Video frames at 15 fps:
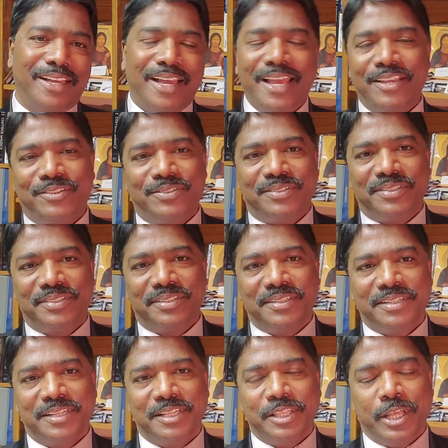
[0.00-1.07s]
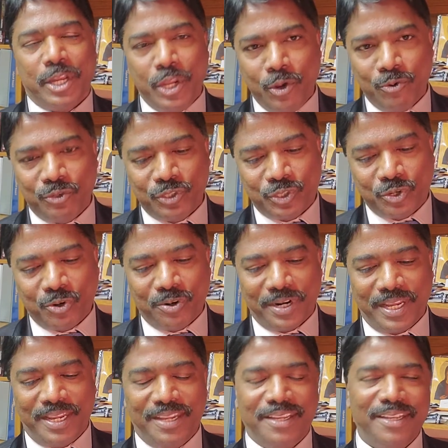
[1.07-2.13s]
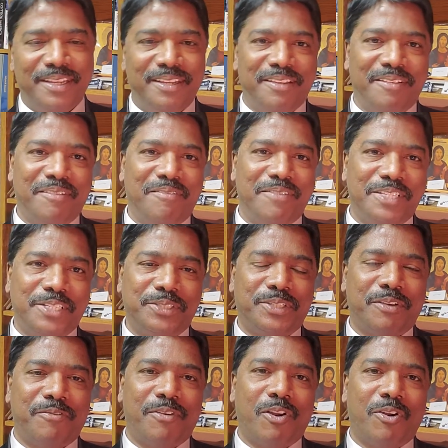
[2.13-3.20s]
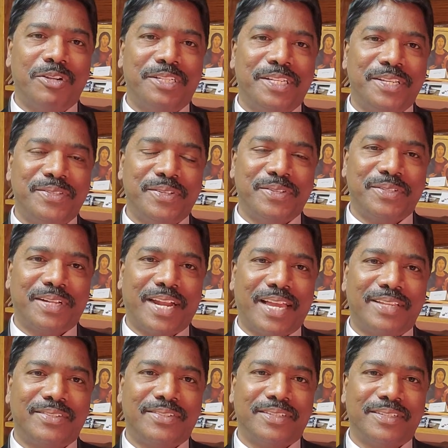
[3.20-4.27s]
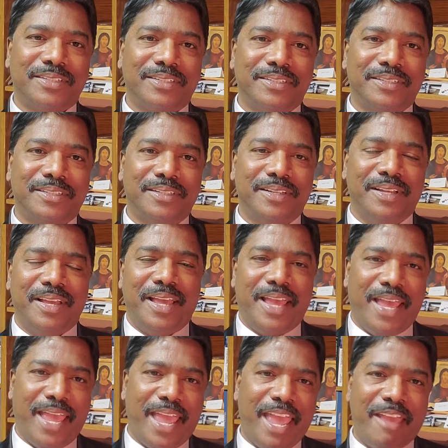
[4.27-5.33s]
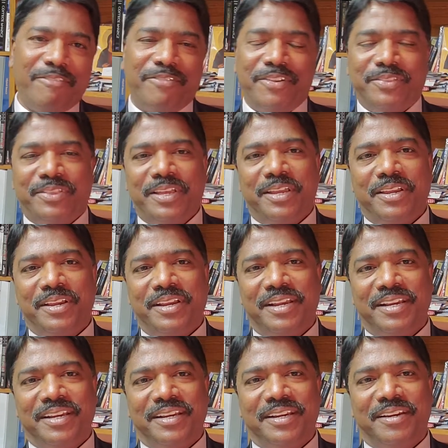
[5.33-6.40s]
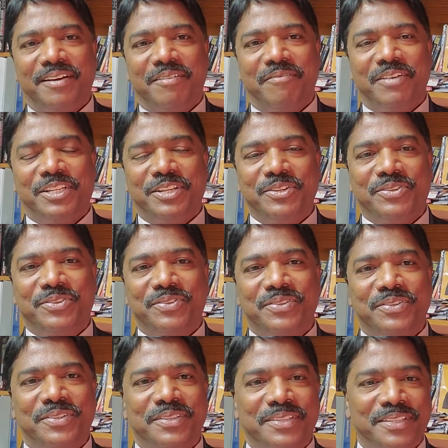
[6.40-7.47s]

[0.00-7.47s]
is the new story, which is of Lord Jesus Christ. Everything which is